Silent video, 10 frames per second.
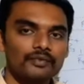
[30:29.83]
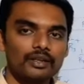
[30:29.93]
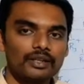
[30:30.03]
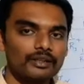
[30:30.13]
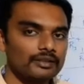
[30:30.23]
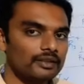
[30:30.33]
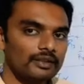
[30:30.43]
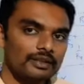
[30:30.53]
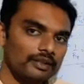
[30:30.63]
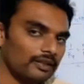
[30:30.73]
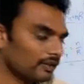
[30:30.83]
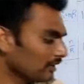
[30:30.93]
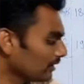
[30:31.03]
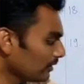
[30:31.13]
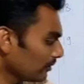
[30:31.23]
Okay,
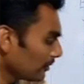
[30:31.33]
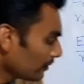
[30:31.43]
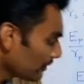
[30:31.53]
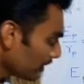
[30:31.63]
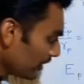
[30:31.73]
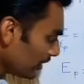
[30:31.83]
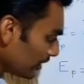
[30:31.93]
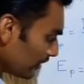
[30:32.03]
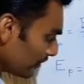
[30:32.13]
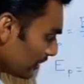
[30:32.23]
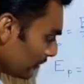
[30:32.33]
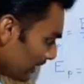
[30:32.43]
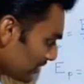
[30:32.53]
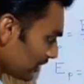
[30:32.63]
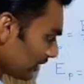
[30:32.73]
see here, if they
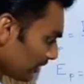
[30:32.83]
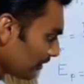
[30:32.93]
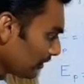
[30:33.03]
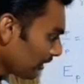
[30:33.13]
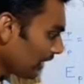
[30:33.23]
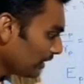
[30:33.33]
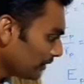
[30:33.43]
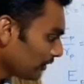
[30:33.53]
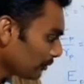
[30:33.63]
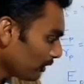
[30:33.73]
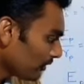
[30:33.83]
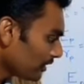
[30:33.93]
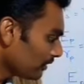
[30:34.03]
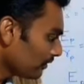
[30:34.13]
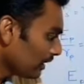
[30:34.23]
mention I2 is
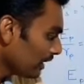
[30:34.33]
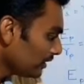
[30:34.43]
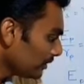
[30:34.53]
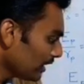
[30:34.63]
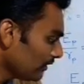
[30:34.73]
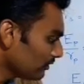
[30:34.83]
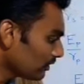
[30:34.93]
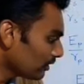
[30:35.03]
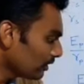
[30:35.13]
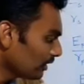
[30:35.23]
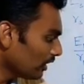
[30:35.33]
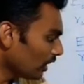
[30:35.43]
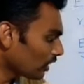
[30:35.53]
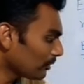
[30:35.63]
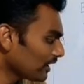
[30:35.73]
positive, I3, I4
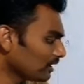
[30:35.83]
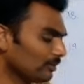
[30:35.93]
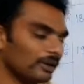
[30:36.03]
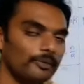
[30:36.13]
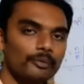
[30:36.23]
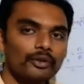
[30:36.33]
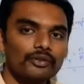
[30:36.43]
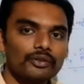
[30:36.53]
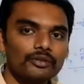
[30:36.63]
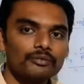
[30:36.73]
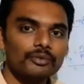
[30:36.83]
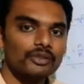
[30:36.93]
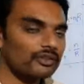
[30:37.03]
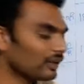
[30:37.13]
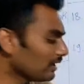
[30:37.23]
automatically becomes positive
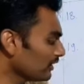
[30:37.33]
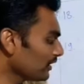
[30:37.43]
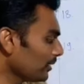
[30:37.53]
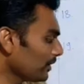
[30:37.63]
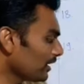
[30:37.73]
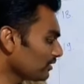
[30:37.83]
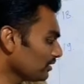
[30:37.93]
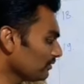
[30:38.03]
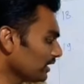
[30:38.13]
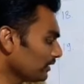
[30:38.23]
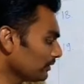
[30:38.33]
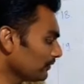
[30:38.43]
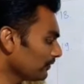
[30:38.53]
because they're in the same direction of I2,